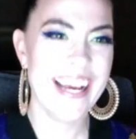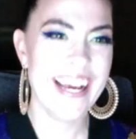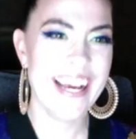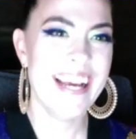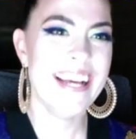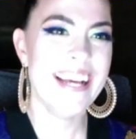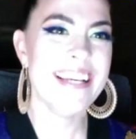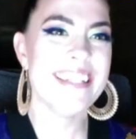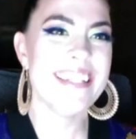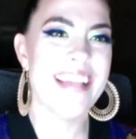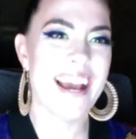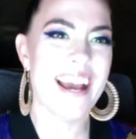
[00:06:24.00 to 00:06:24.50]

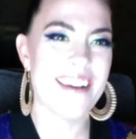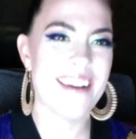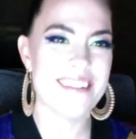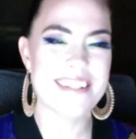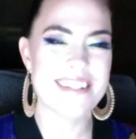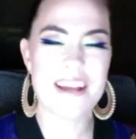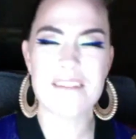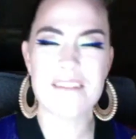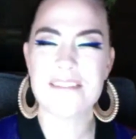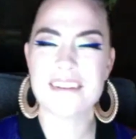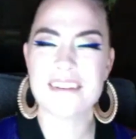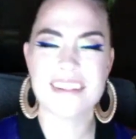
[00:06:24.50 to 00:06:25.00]
yeah,
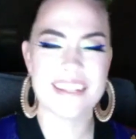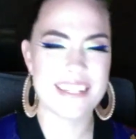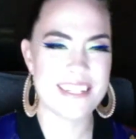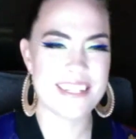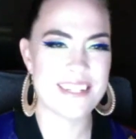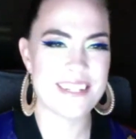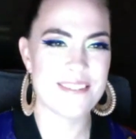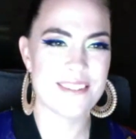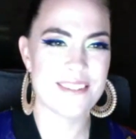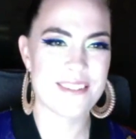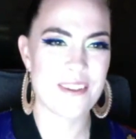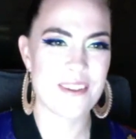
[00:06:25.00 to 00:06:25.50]
definitely,
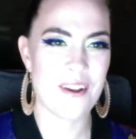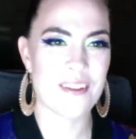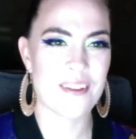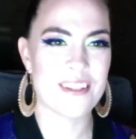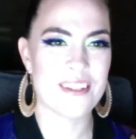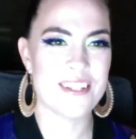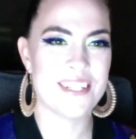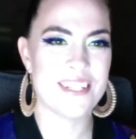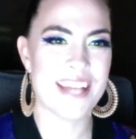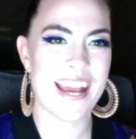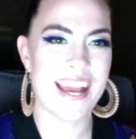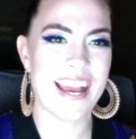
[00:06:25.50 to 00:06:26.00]
she was throwing the
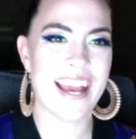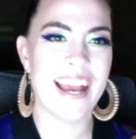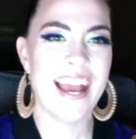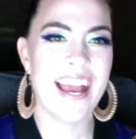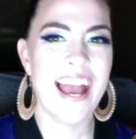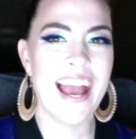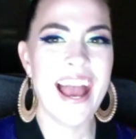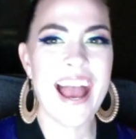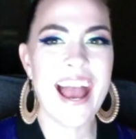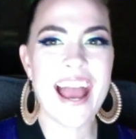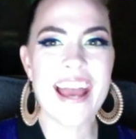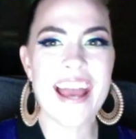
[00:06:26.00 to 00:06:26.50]
chair.
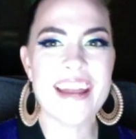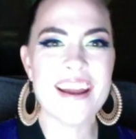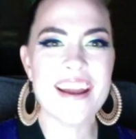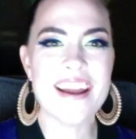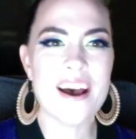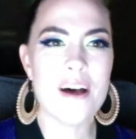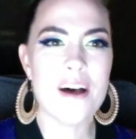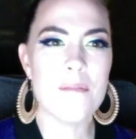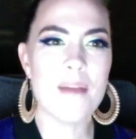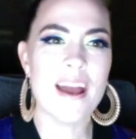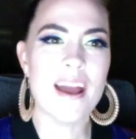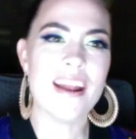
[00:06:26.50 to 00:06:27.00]
And
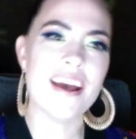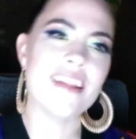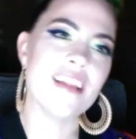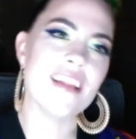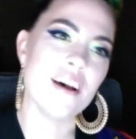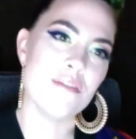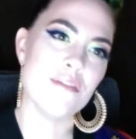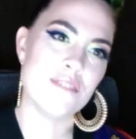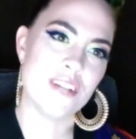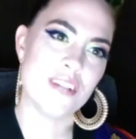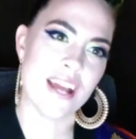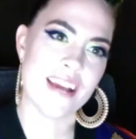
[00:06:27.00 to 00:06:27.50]
I love
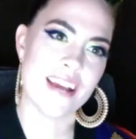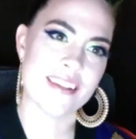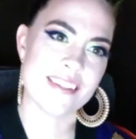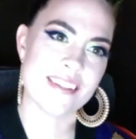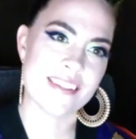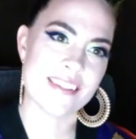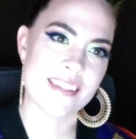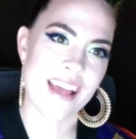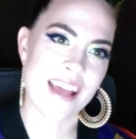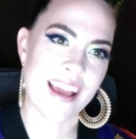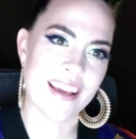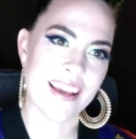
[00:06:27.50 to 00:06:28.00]
Jess.
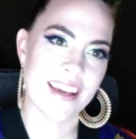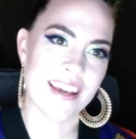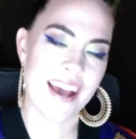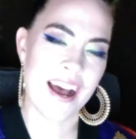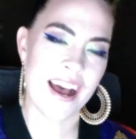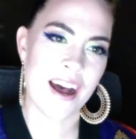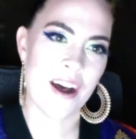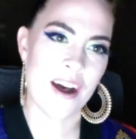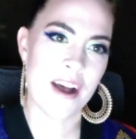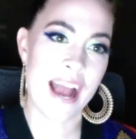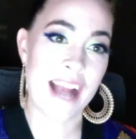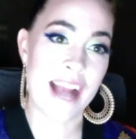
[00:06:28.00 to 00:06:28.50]
Like,
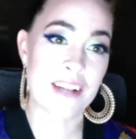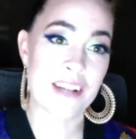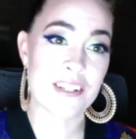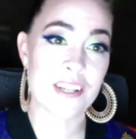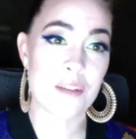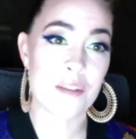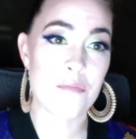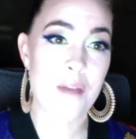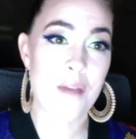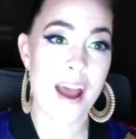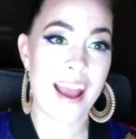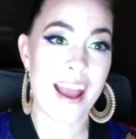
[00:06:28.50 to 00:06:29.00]
actually,
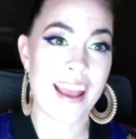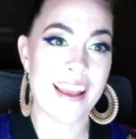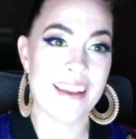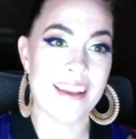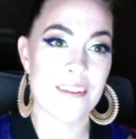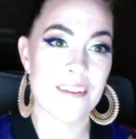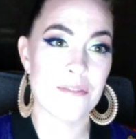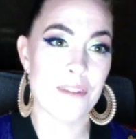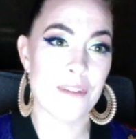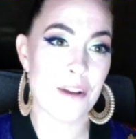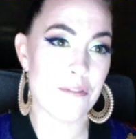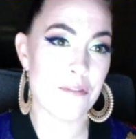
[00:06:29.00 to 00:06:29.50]
my
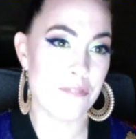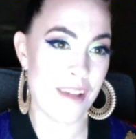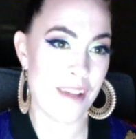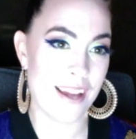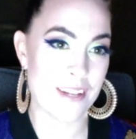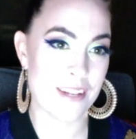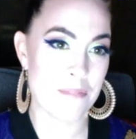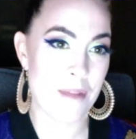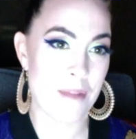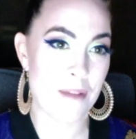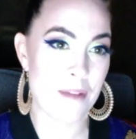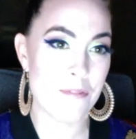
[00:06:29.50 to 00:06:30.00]
fun fact,
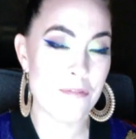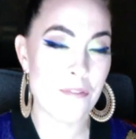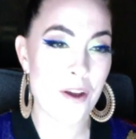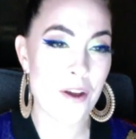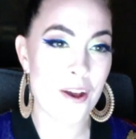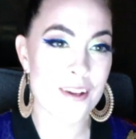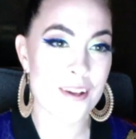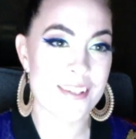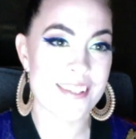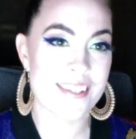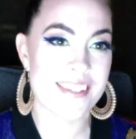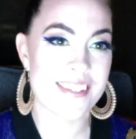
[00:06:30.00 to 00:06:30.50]
my
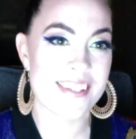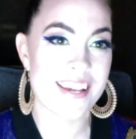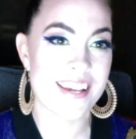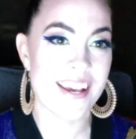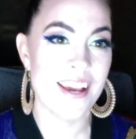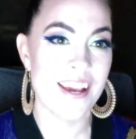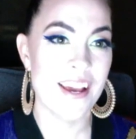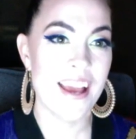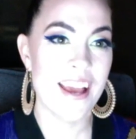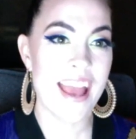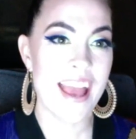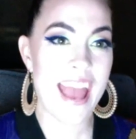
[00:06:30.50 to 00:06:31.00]
first
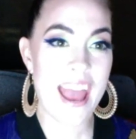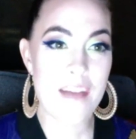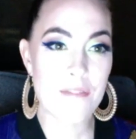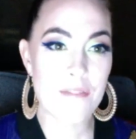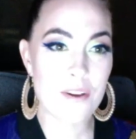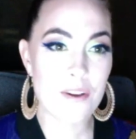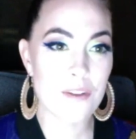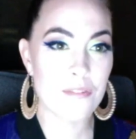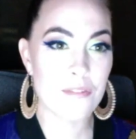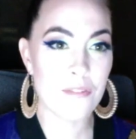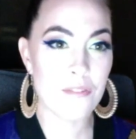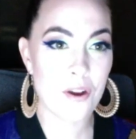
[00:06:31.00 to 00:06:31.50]

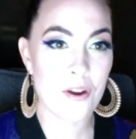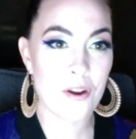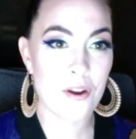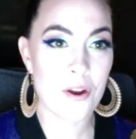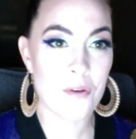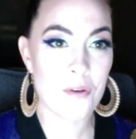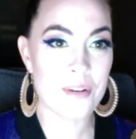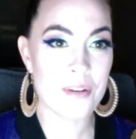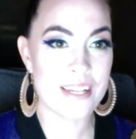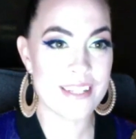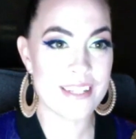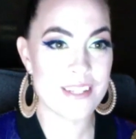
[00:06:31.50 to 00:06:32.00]
ever
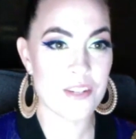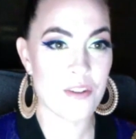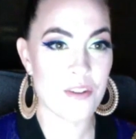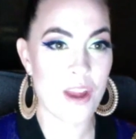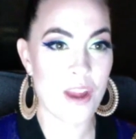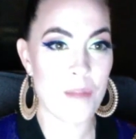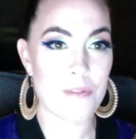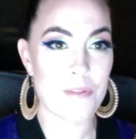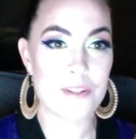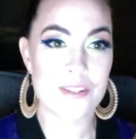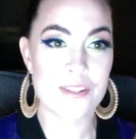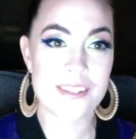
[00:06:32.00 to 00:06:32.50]
photo on
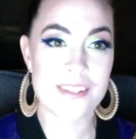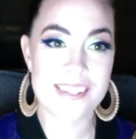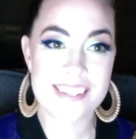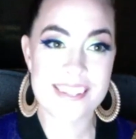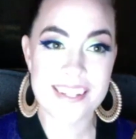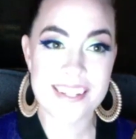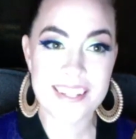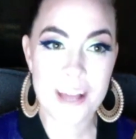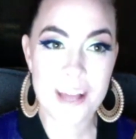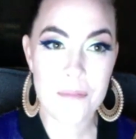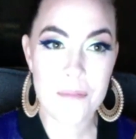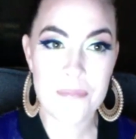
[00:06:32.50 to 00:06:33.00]
Instagram, which is
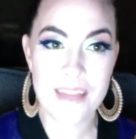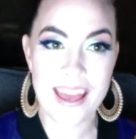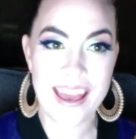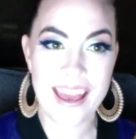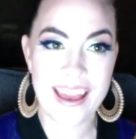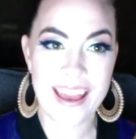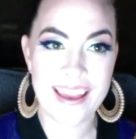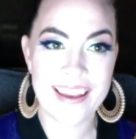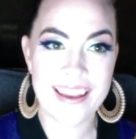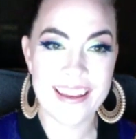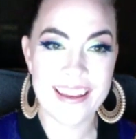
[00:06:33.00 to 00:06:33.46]
still up there,